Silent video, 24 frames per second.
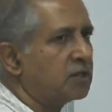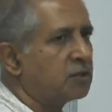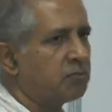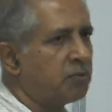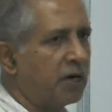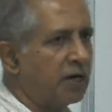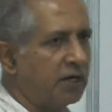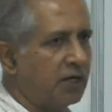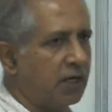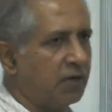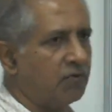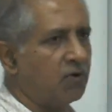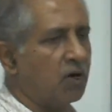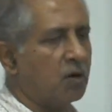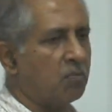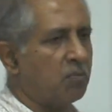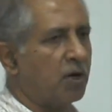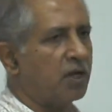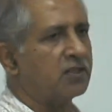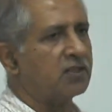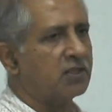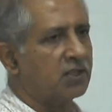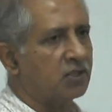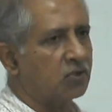spent T1
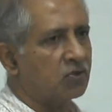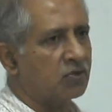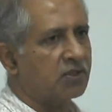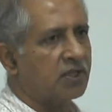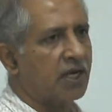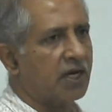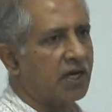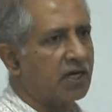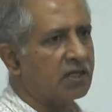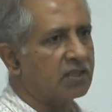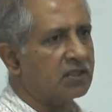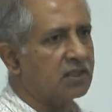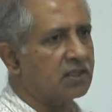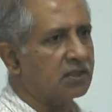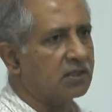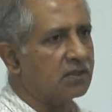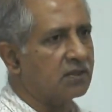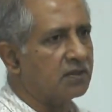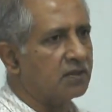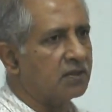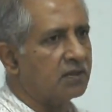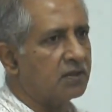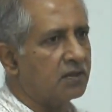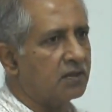plus T2 seconds in
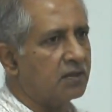the,